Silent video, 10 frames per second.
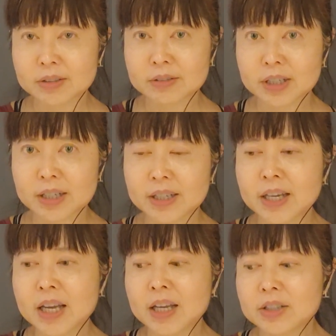Okay,
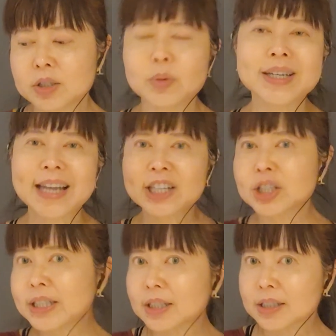so it
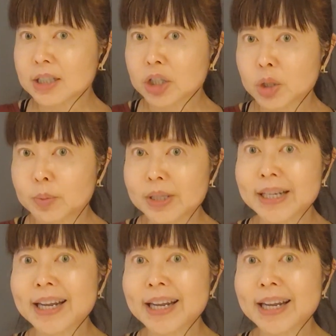actually doesn't accumulate